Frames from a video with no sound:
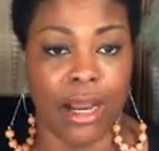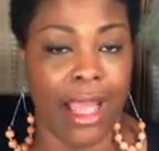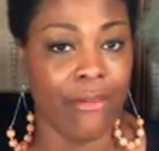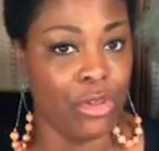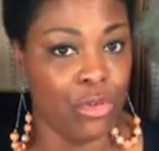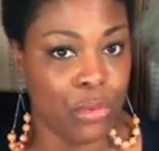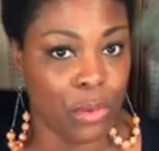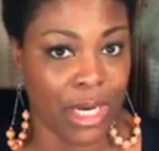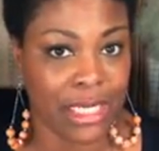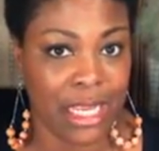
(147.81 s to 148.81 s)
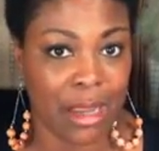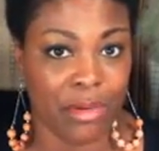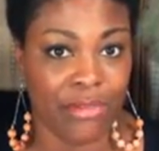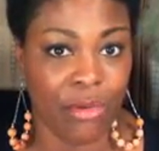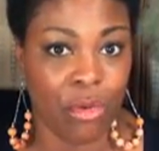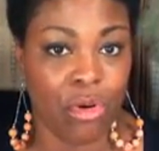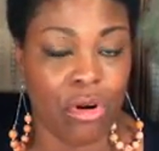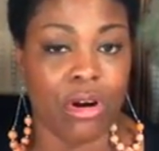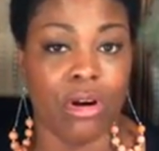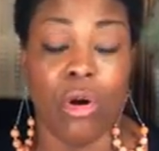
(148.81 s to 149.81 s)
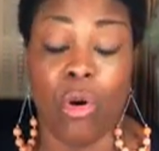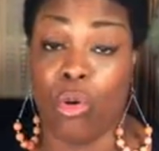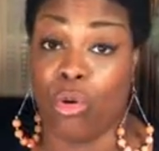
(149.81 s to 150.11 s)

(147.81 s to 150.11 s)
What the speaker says: have used peroxide before,